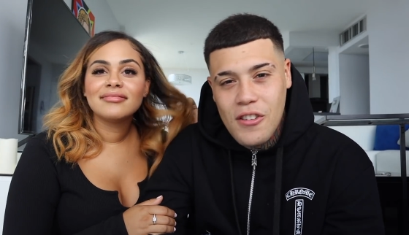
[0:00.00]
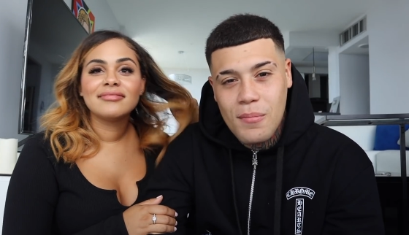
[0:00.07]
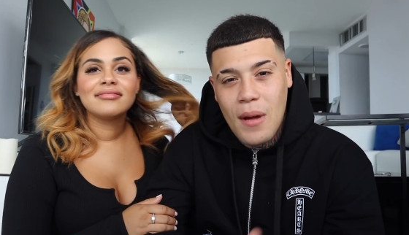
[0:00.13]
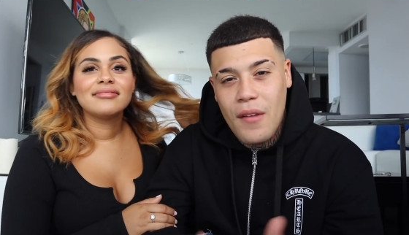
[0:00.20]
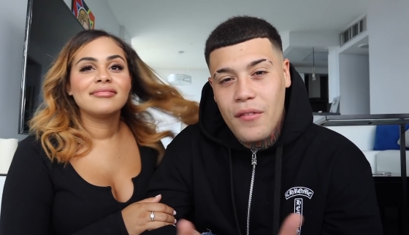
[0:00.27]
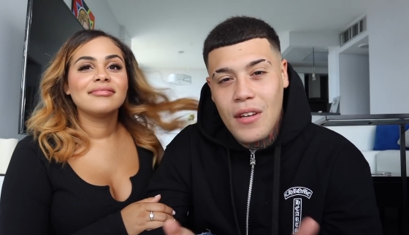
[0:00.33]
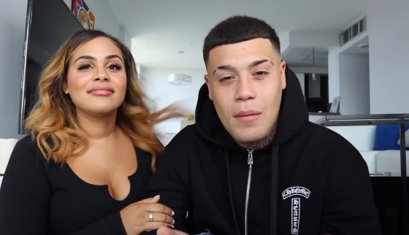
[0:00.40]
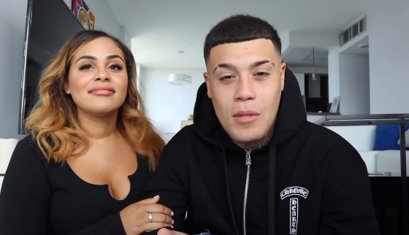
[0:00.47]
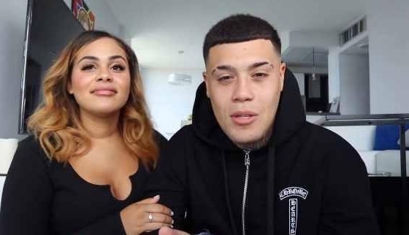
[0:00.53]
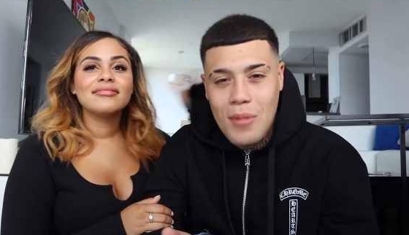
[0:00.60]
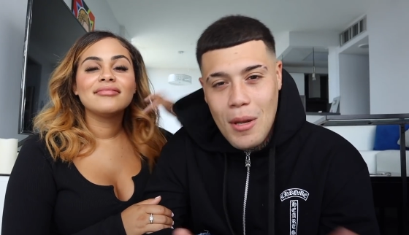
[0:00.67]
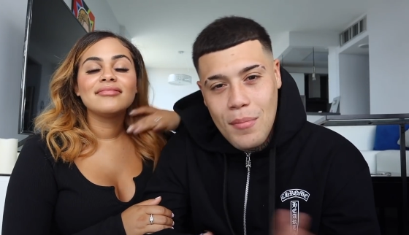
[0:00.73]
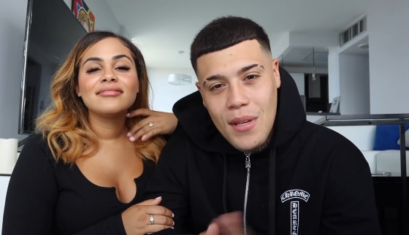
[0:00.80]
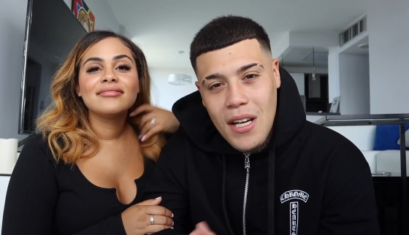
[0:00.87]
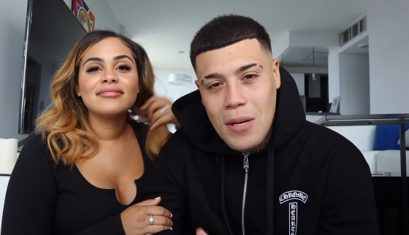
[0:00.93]
Speaker 1: My family
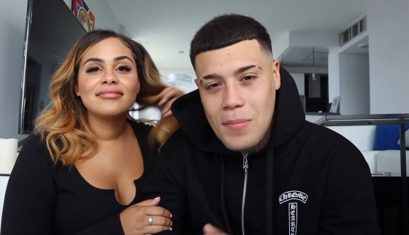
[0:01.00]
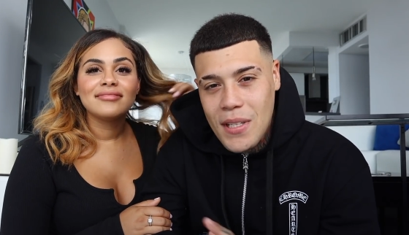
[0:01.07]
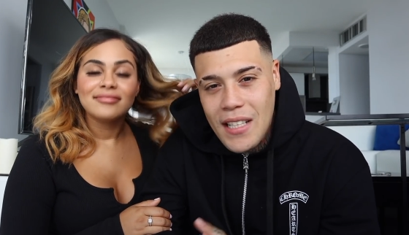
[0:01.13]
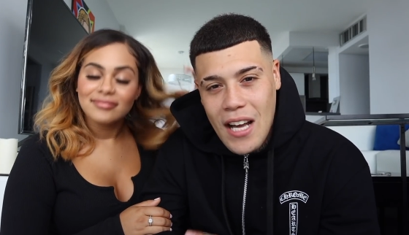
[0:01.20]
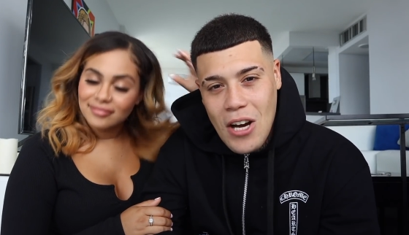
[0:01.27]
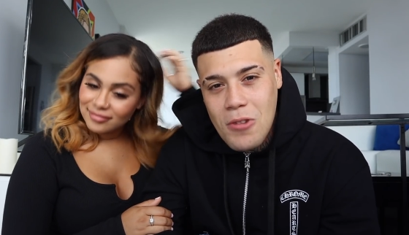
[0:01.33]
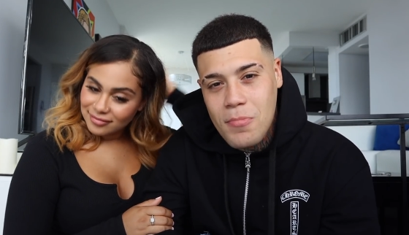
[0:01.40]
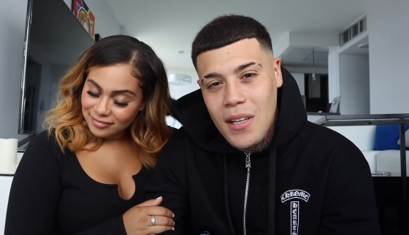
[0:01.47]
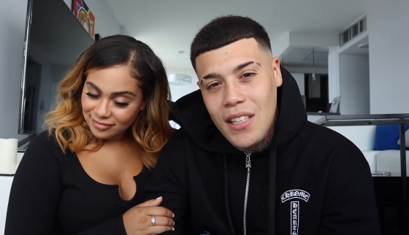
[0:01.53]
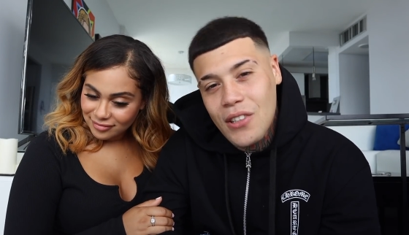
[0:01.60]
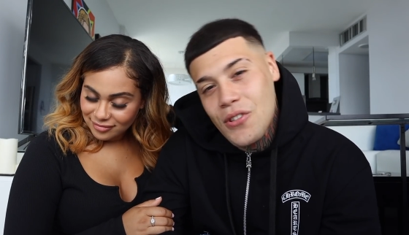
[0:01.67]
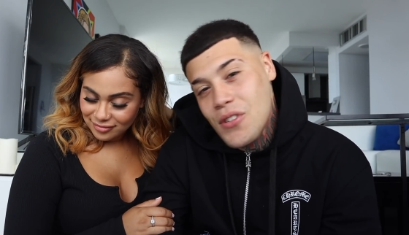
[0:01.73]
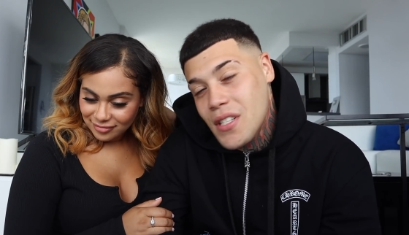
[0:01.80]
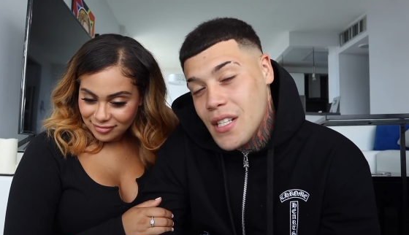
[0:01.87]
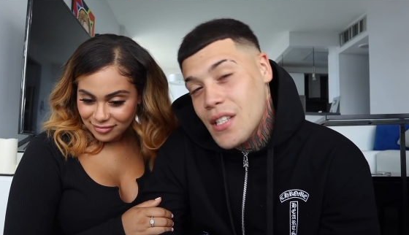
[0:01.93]
might be coming down. My little
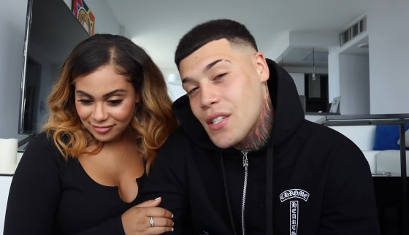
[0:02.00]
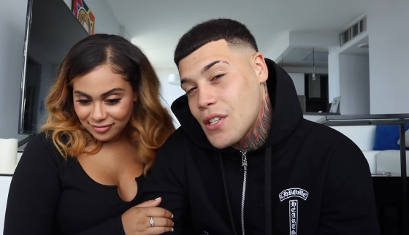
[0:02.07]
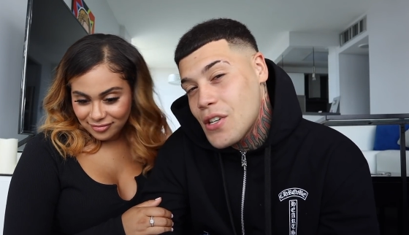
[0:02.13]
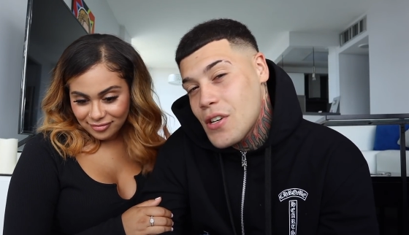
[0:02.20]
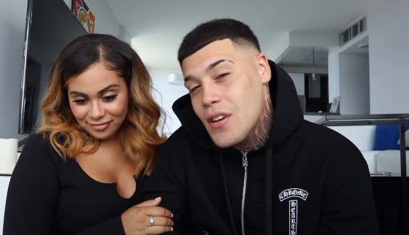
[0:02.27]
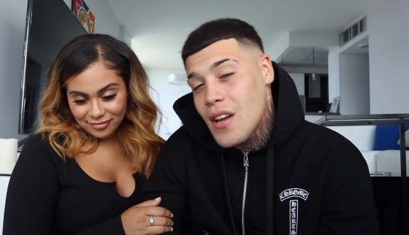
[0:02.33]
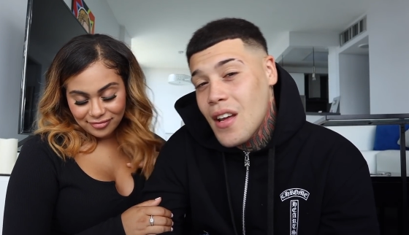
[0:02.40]
sister.